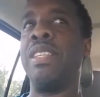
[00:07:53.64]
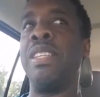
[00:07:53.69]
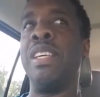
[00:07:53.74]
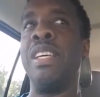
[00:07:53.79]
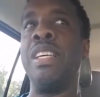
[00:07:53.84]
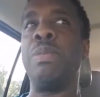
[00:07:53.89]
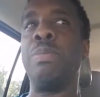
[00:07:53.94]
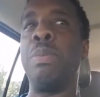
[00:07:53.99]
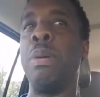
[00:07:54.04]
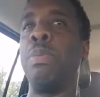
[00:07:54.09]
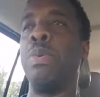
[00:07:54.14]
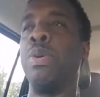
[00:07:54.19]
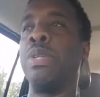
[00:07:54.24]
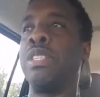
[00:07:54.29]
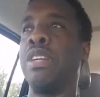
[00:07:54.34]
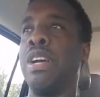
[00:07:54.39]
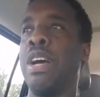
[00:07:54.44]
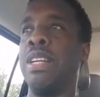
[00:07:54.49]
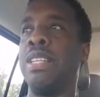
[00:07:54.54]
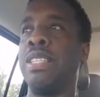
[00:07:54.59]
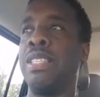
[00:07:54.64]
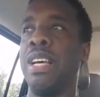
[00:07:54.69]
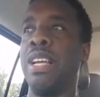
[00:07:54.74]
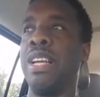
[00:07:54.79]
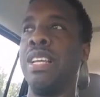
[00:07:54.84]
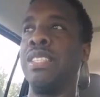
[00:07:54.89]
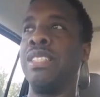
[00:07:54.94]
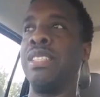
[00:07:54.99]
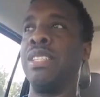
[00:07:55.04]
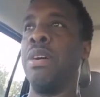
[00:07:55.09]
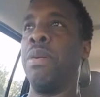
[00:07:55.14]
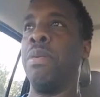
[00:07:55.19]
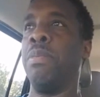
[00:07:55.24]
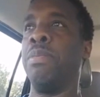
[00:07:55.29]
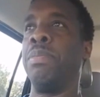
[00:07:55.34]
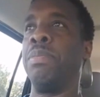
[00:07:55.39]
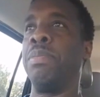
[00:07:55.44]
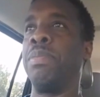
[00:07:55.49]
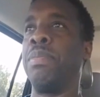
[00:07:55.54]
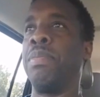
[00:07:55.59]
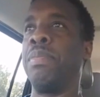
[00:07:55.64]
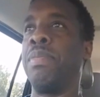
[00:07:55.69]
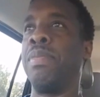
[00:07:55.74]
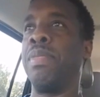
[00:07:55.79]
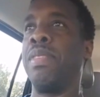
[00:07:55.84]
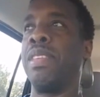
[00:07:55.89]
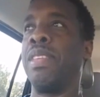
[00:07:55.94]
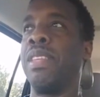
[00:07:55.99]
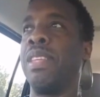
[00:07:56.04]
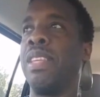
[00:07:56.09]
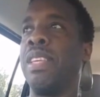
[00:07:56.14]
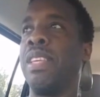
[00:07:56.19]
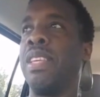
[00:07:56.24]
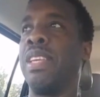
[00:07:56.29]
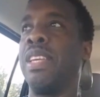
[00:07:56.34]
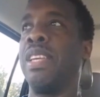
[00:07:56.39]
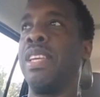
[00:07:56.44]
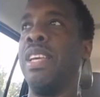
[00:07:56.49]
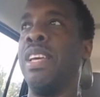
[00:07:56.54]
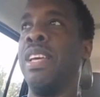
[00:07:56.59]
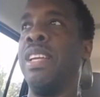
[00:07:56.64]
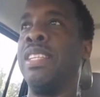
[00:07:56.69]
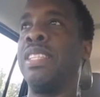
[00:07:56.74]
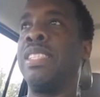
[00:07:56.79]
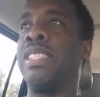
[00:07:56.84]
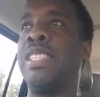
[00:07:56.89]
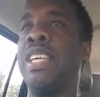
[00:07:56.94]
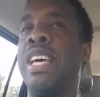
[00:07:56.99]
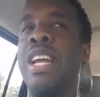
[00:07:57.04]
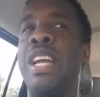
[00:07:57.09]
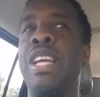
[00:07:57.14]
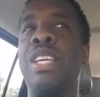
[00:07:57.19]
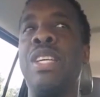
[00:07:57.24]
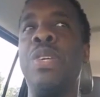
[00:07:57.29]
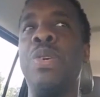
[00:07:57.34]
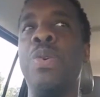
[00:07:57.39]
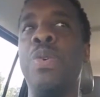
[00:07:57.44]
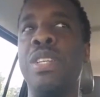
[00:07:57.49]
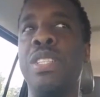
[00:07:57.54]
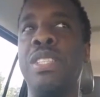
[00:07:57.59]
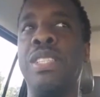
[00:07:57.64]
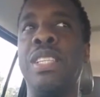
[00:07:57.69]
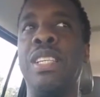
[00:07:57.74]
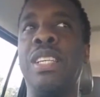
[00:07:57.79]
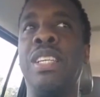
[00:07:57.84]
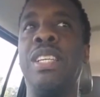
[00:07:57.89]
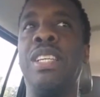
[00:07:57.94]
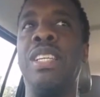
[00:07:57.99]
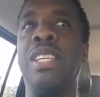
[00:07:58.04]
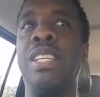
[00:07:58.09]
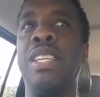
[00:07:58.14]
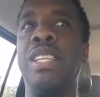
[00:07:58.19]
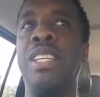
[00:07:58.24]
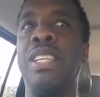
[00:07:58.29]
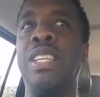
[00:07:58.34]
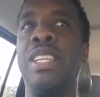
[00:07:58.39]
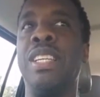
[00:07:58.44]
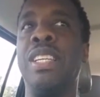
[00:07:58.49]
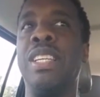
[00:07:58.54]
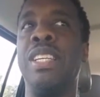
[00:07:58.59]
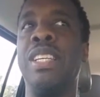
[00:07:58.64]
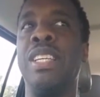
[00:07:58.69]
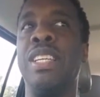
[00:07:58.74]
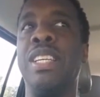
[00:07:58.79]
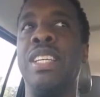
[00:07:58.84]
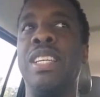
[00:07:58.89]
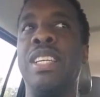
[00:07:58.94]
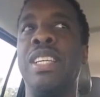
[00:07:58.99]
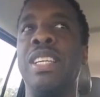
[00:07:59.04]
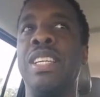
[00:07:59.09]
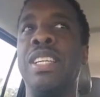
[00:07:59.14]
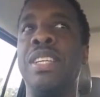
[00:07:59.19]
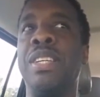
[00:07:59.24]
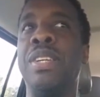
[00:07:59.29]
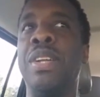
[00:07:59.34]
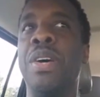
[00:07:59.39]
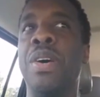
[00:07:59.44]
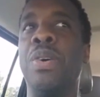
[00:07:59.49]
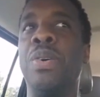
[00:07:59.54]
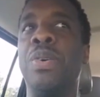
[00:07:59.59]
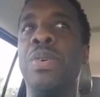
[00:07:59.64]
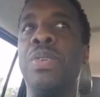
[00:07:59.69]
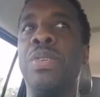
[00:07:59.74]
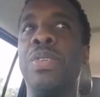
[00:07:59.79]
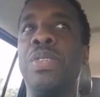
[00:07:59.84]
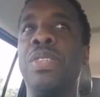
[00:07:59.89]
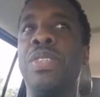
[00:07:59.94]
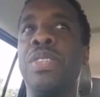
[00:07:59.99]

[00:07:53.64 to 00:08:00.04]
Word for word: These people are trying to tell us something, and instead of unity, you know,